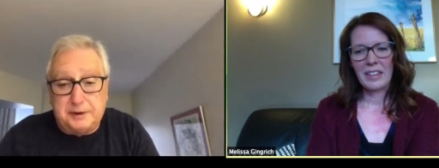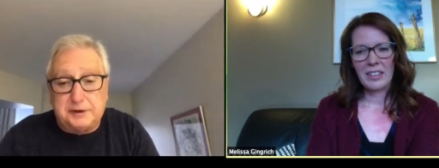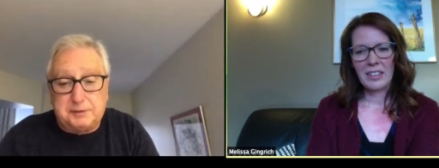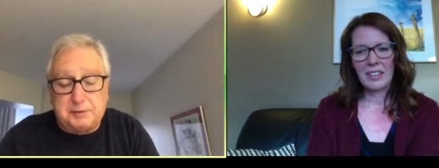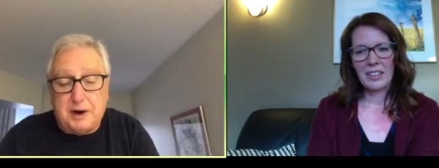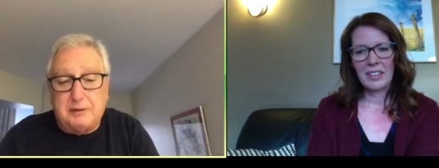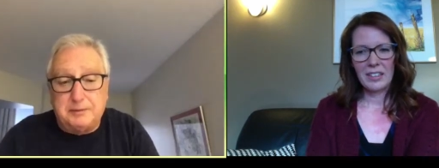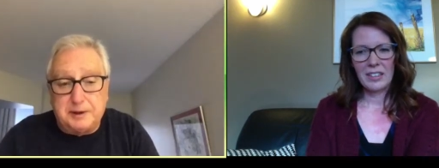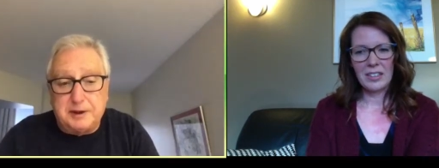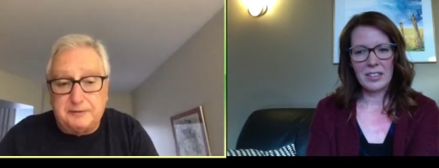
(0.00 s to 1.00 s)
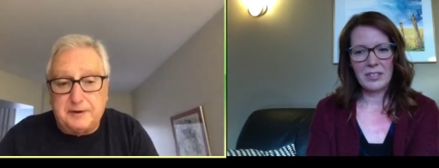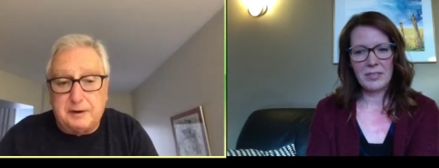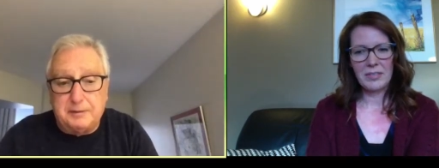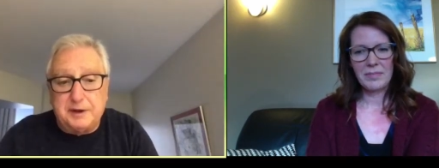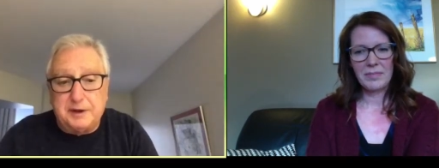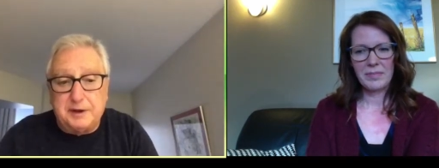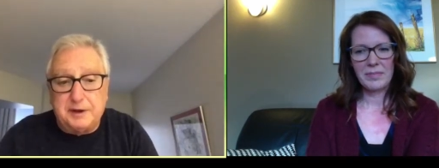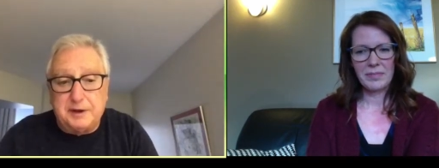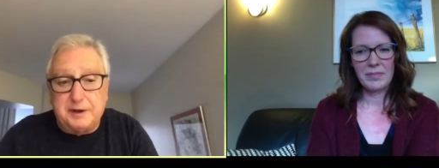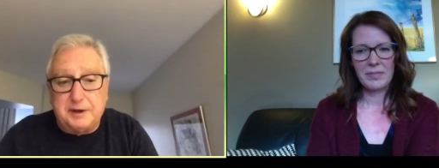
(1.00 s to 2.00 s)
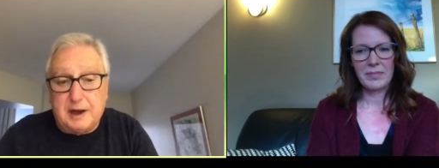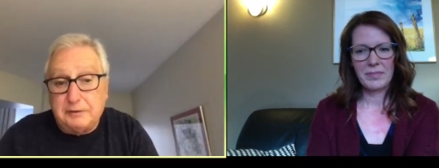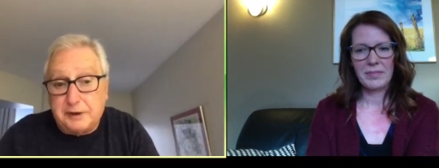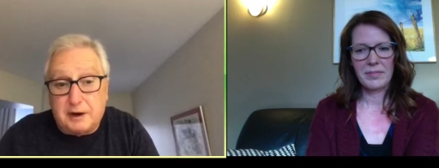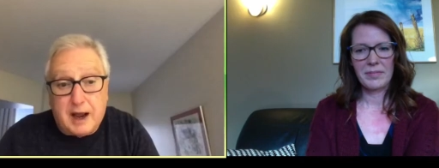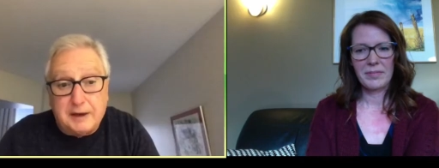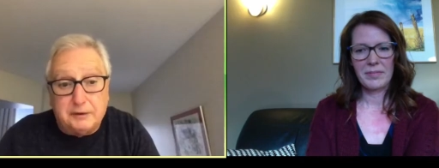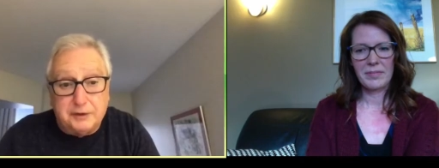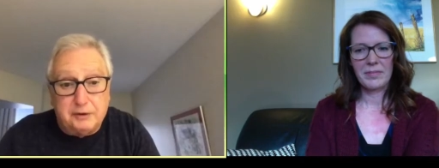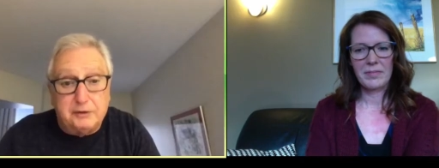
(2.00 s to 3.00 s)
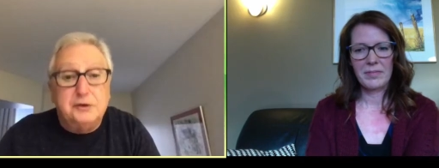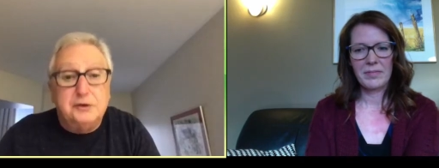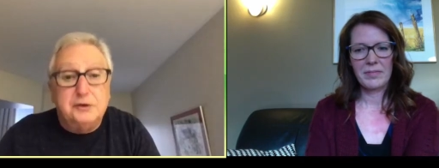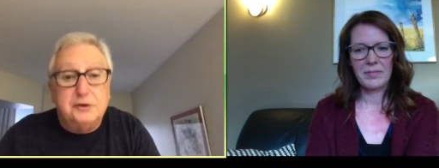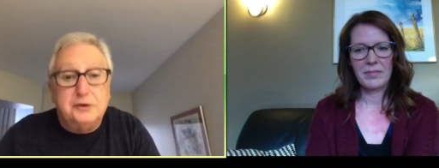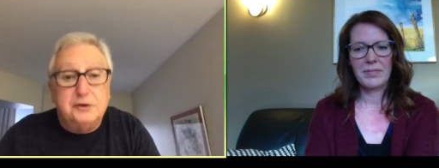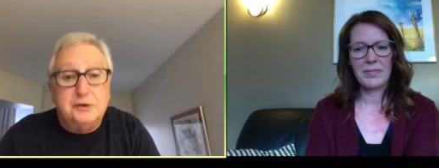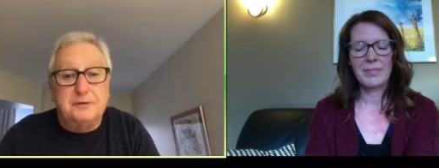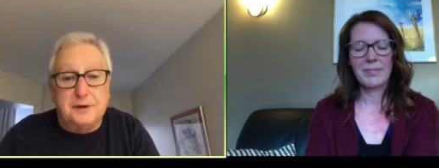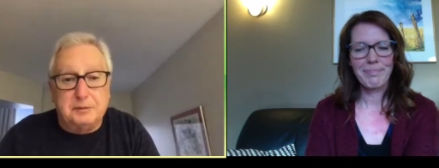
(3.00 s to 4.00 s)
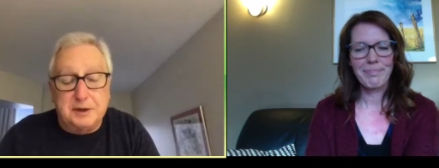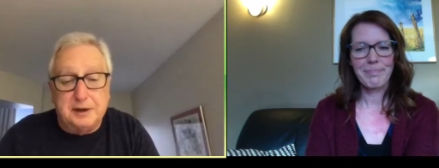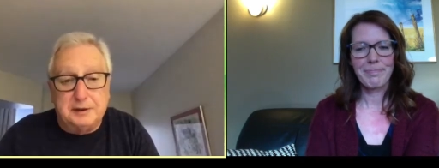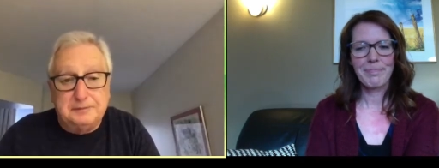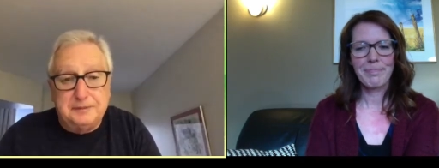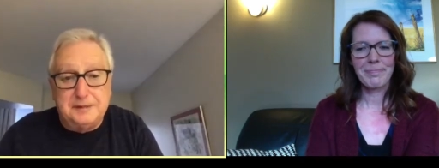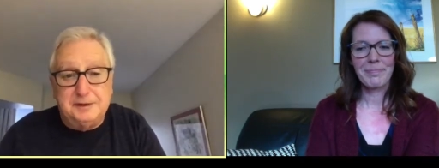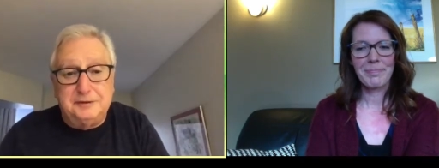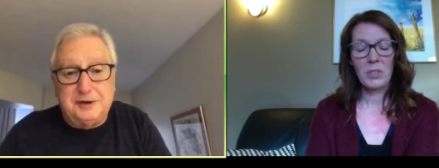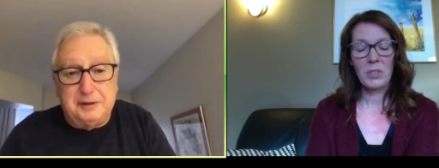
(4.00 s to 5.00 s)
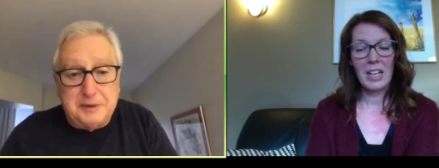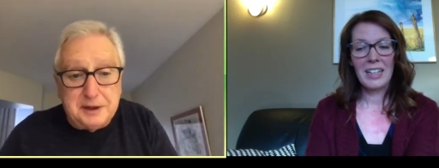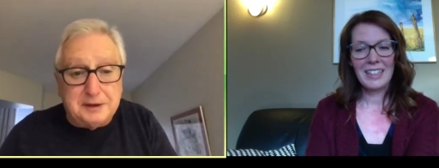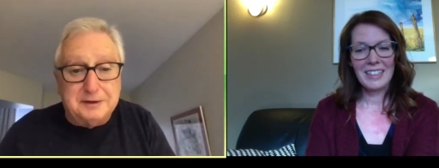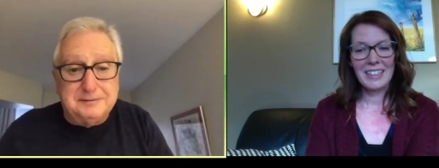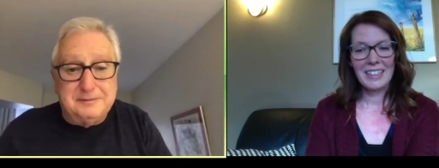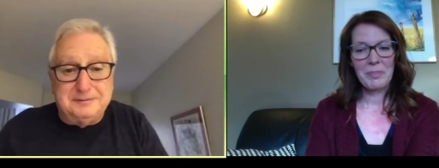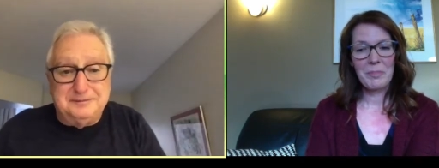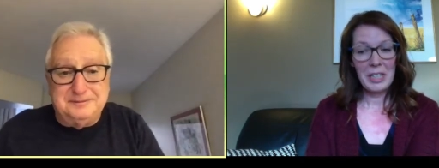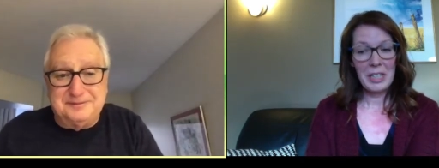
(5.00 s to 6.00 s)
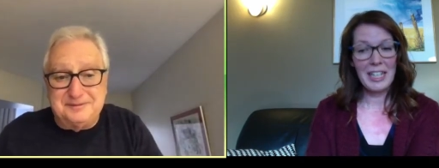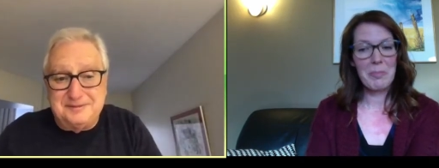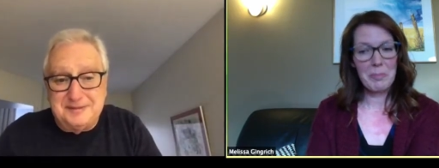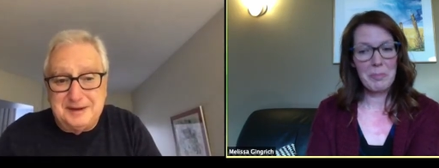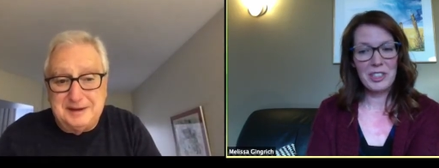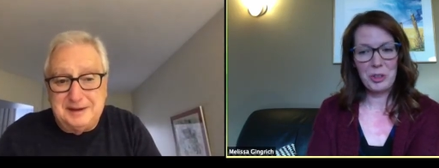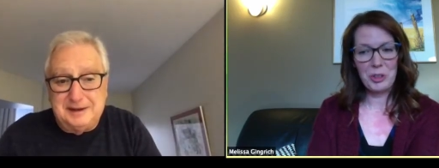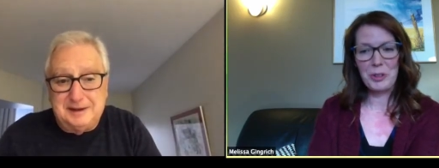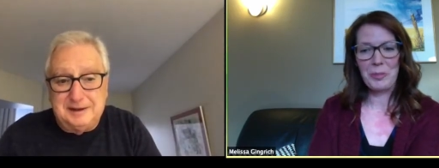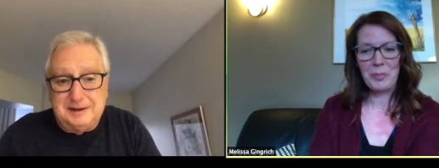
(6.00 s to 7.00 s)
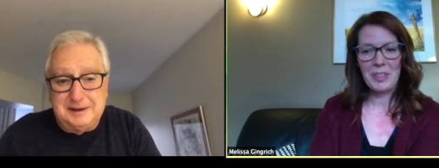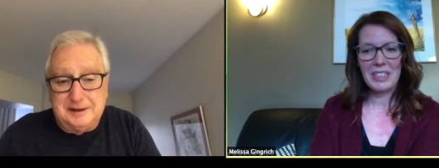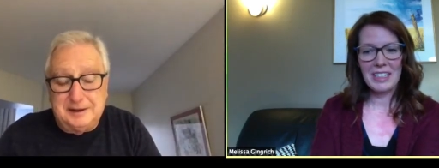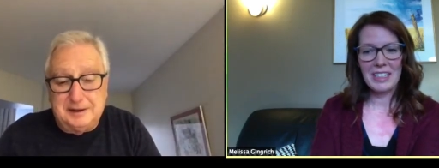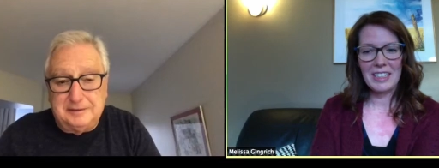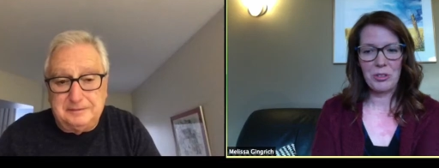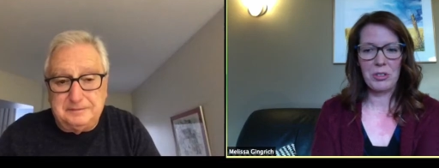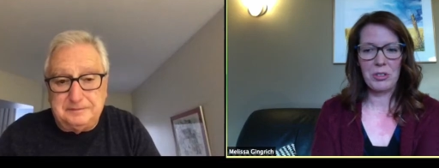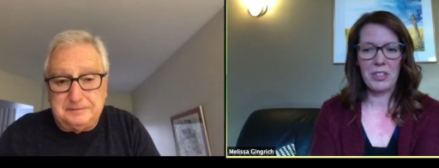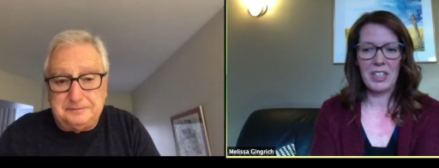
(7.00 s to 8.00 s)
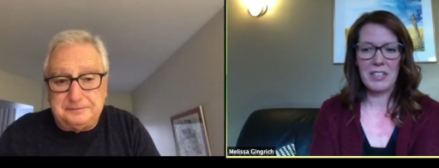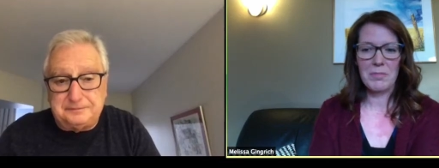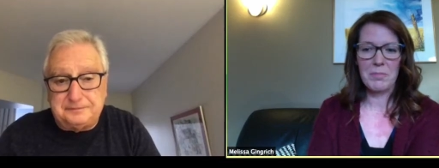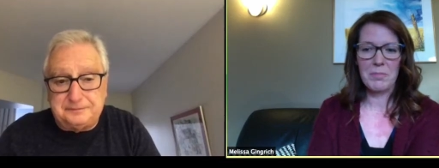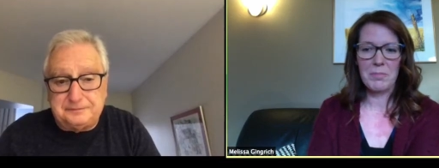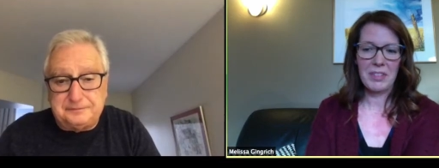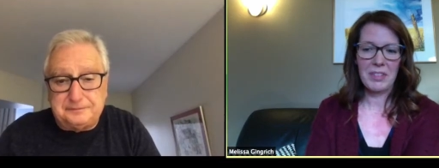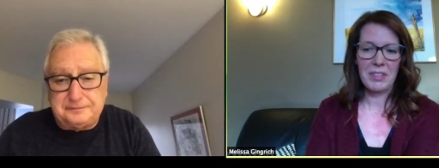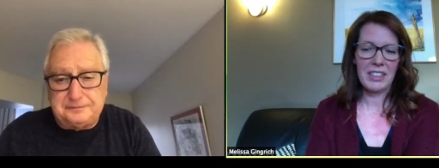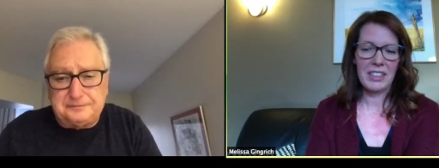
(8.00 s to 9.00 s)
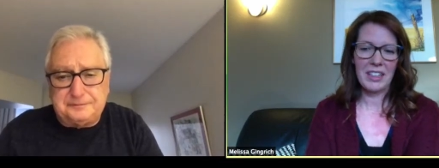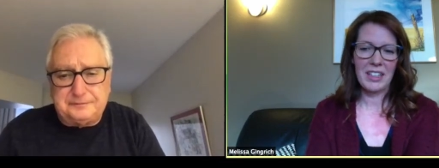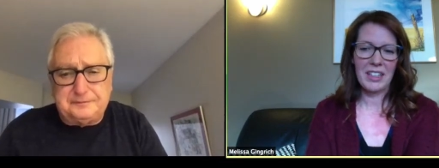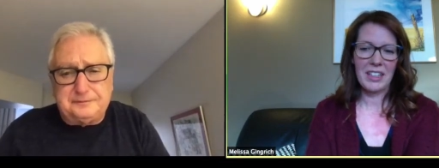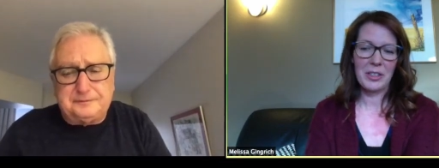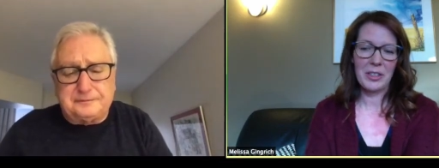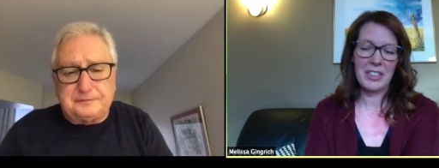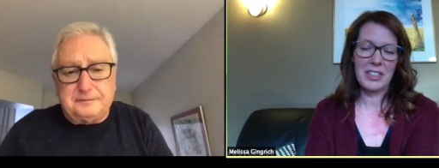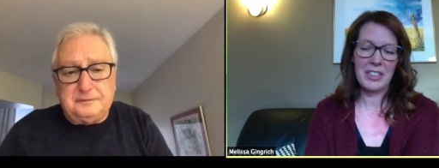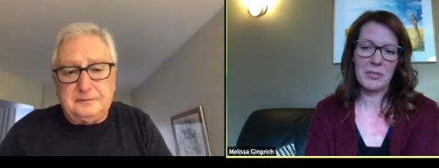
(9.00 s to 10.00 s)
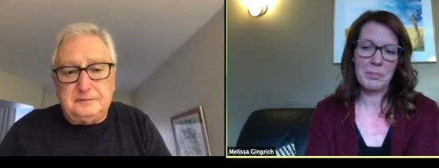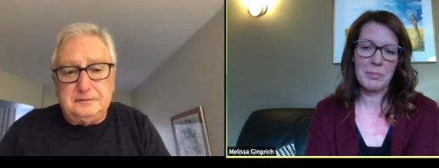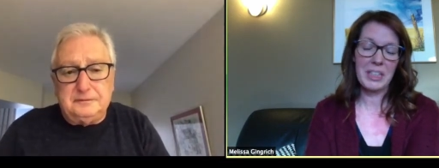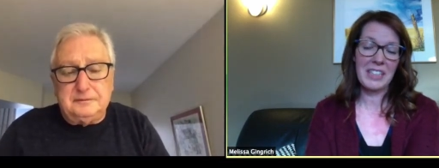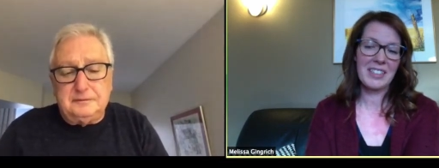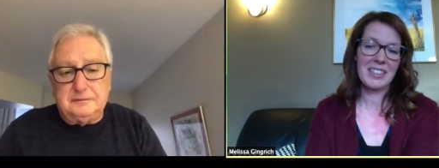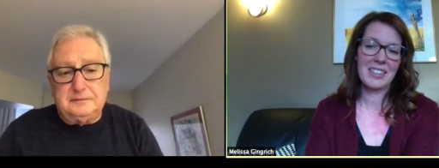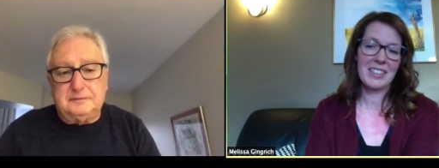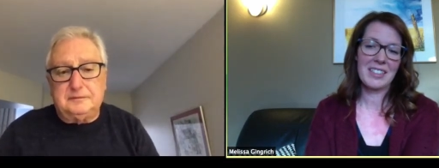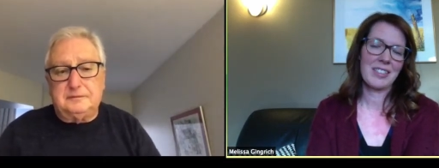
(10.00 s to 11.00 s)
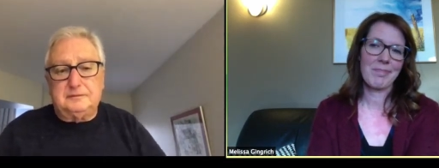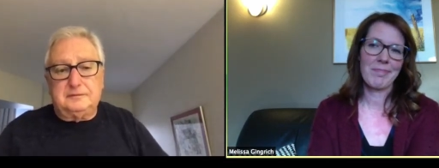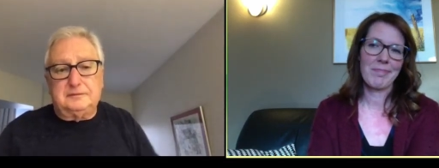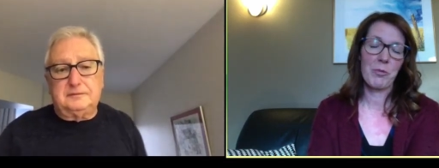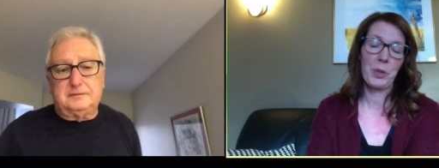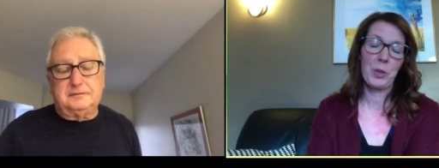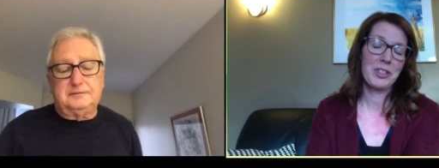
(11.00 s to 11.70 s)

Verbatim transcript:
Speaker 1: there's probably a fair bit of material out there. I don't know. You could you can fill me in. You tell me. Yeah.
Speaker 2: Yeah, it's true. It's true. Um, there are pieces of pretty much